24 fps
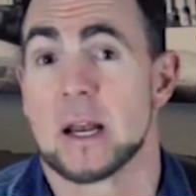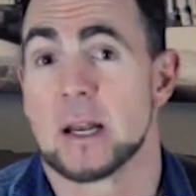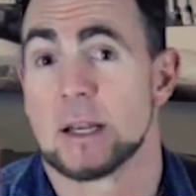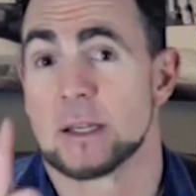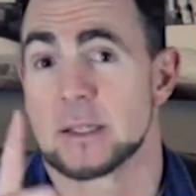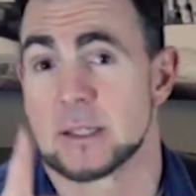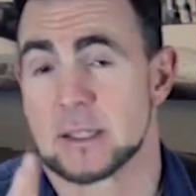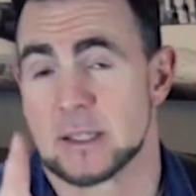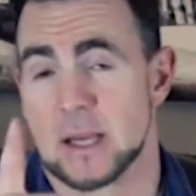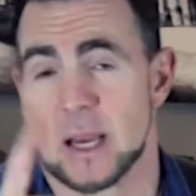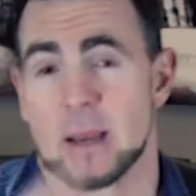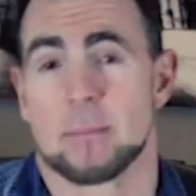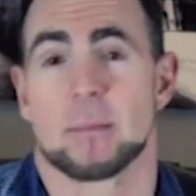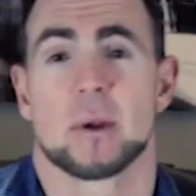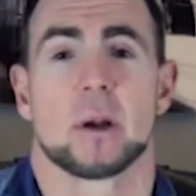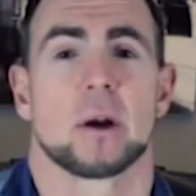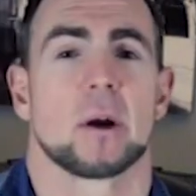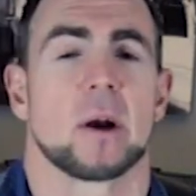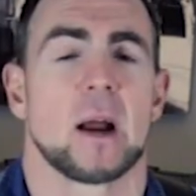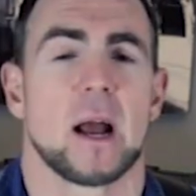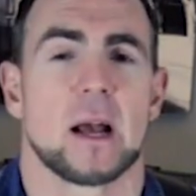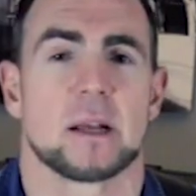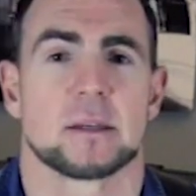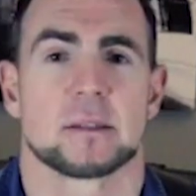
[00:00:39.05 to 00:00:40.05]
same
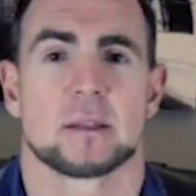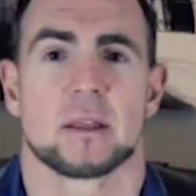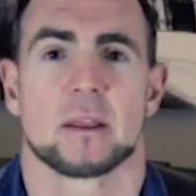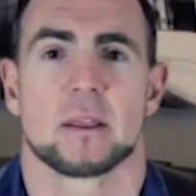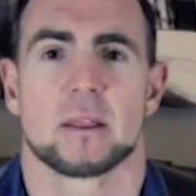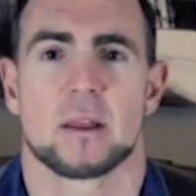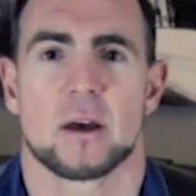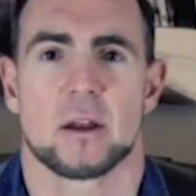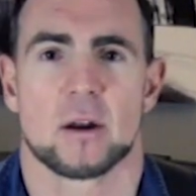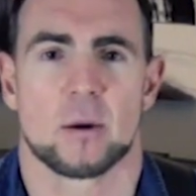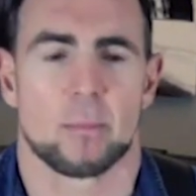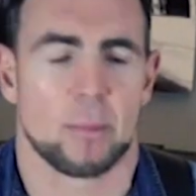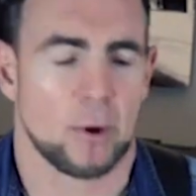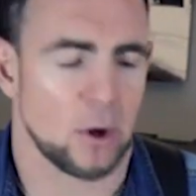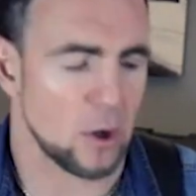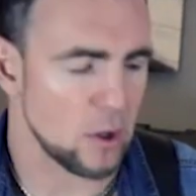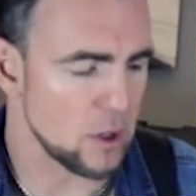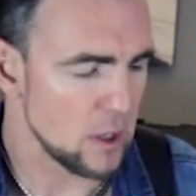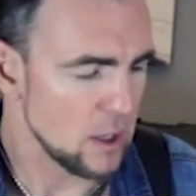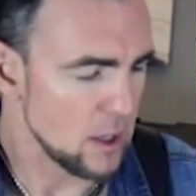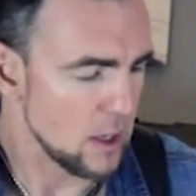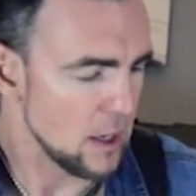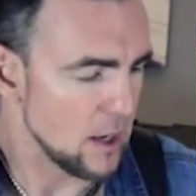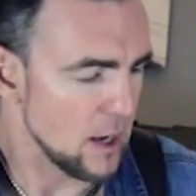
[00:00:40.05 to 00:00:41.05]
year as the Thunderbird,